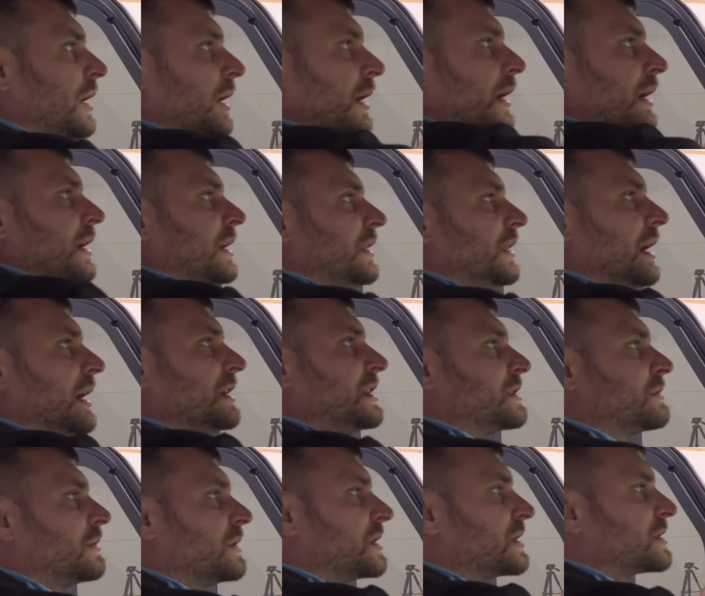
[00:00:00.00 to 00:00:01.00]
And I
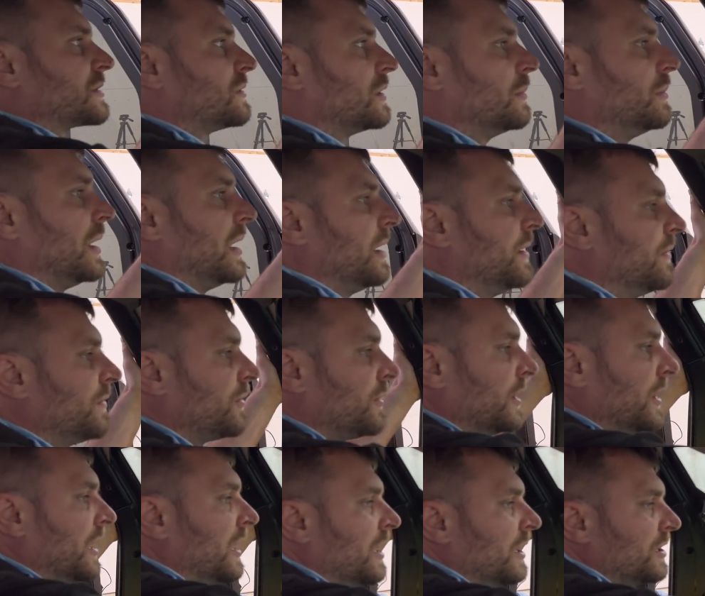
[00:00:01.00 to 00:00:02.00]
just wanna scrub
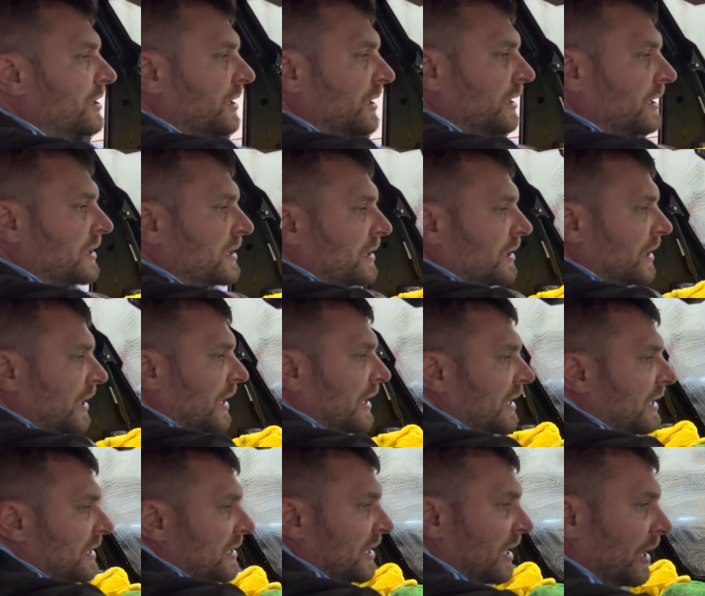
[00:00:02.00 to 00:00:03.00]
every inch of this
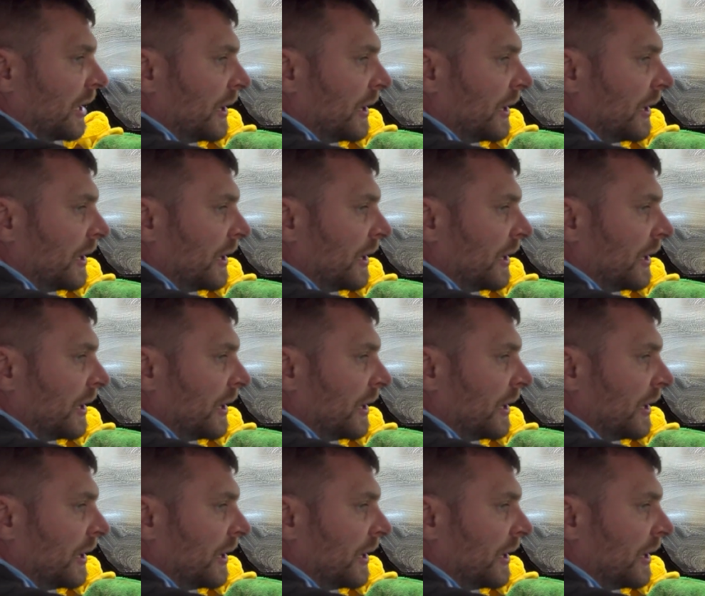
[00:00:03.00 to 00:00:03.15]
glass.